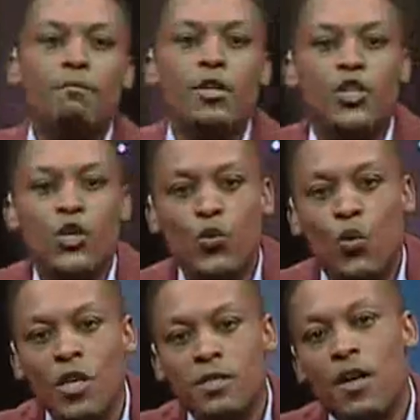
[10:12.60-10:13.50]
number two.
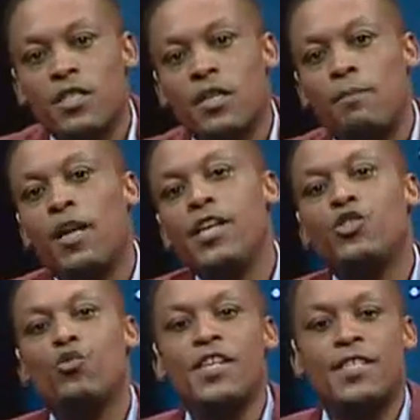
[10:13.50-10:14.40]
Quizmaster,
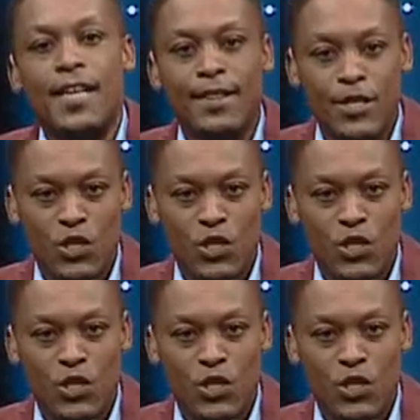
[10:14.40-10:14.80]
please reset the